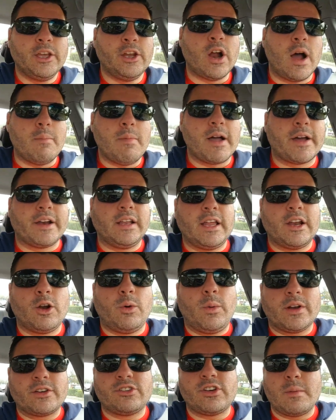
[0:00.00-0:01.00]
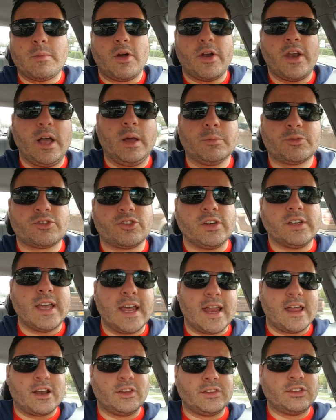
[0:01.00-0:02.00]
you know, I'm not going to let her watch Nightmare on Elm Street
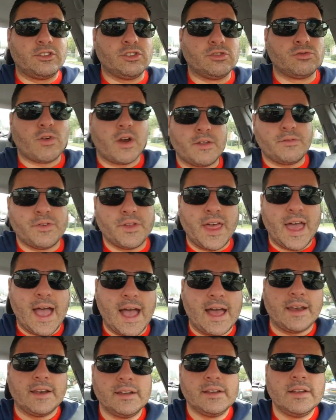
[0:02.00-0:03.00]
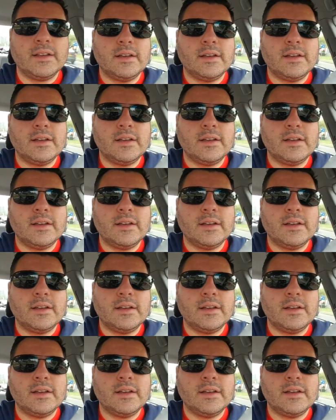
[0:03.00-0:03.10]
yet. I don't think she's ready for that.